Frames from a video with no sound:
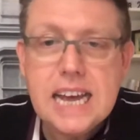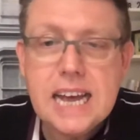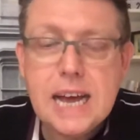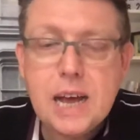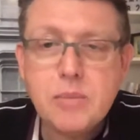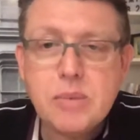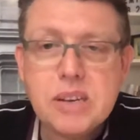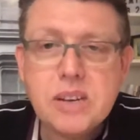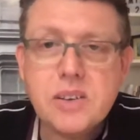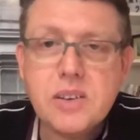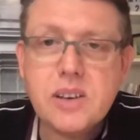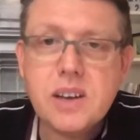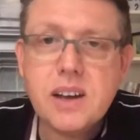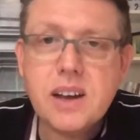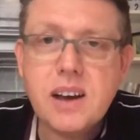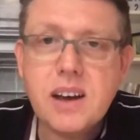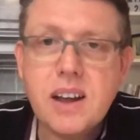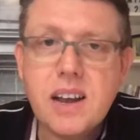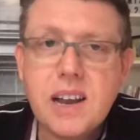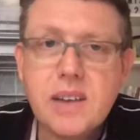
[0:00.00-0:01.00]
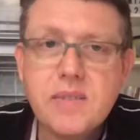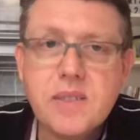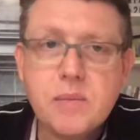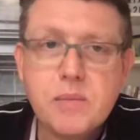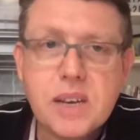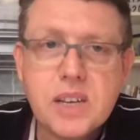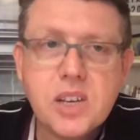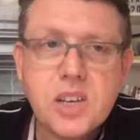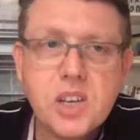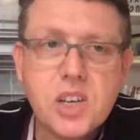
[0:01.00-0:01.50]
because I love the
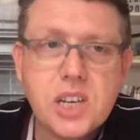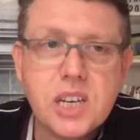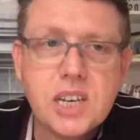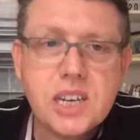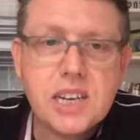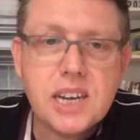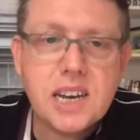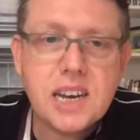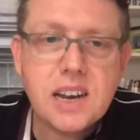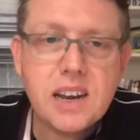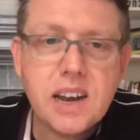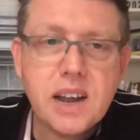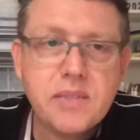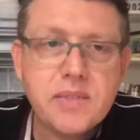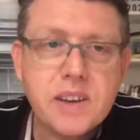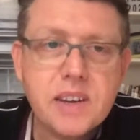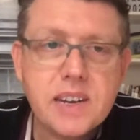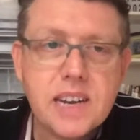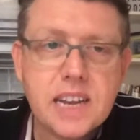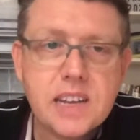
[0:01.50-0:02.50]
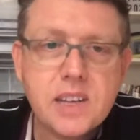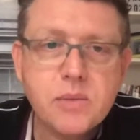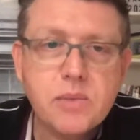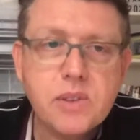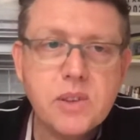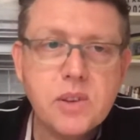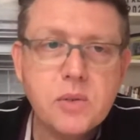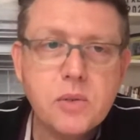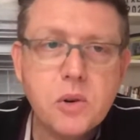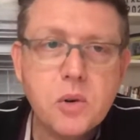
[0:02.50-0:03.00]
messaging and I love connecting
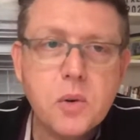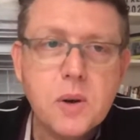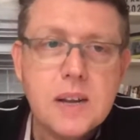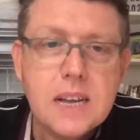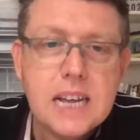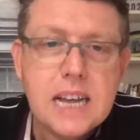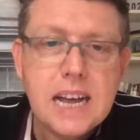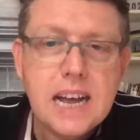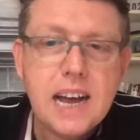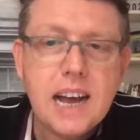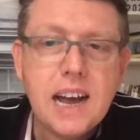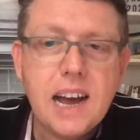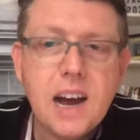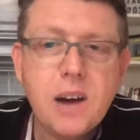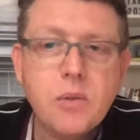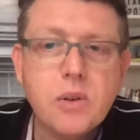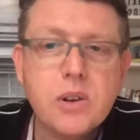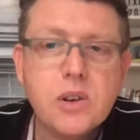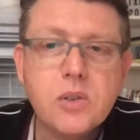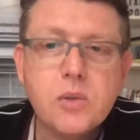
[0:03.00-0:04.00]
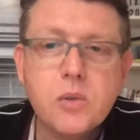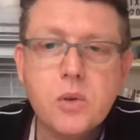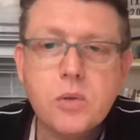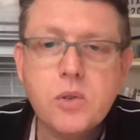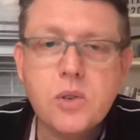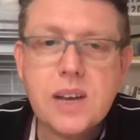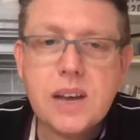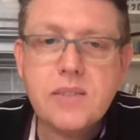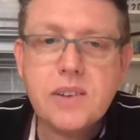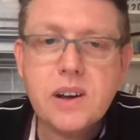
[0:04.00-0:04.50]
with you all. I want you all
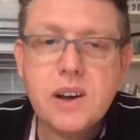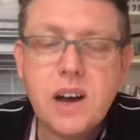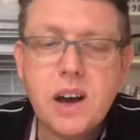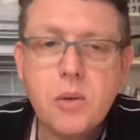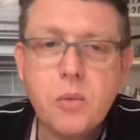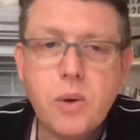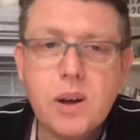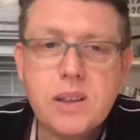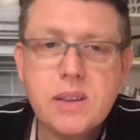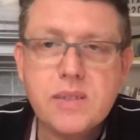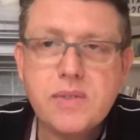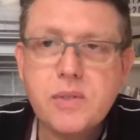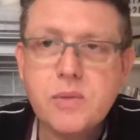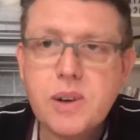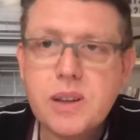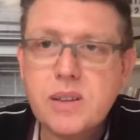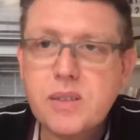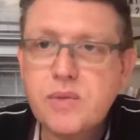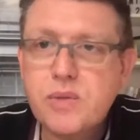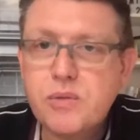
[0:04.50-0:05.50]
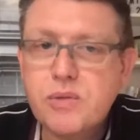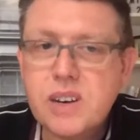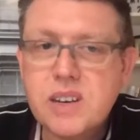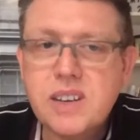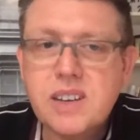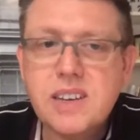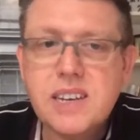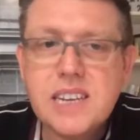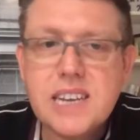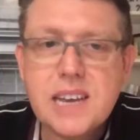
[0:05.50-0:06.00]
to have a wonderful, wonderful
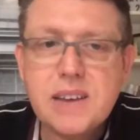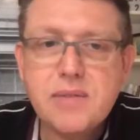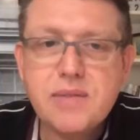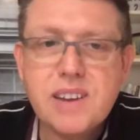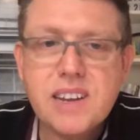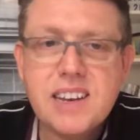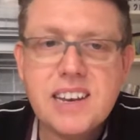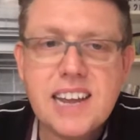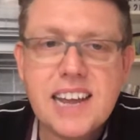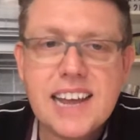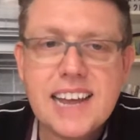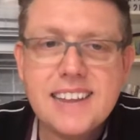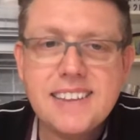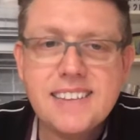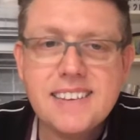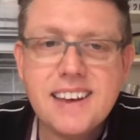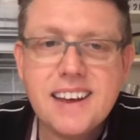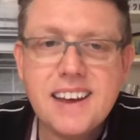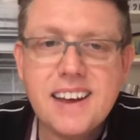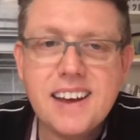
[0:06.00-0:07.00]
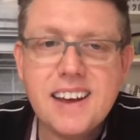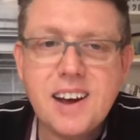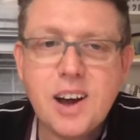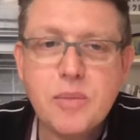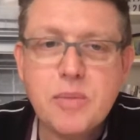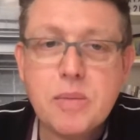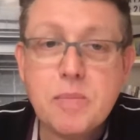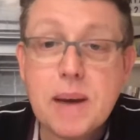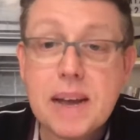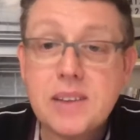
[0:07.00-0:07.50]
rest of the evening. And
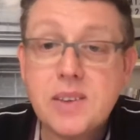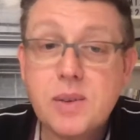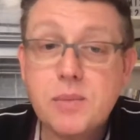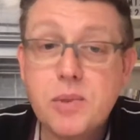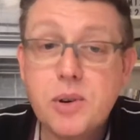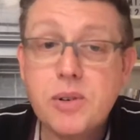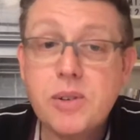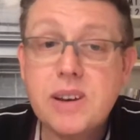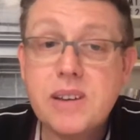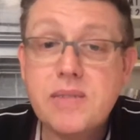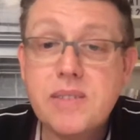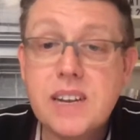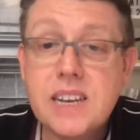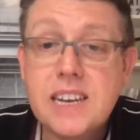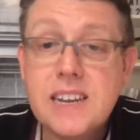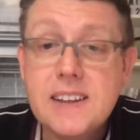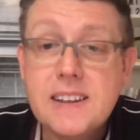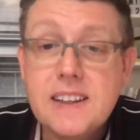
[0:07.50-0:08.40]
I'll be back tomorrow evening.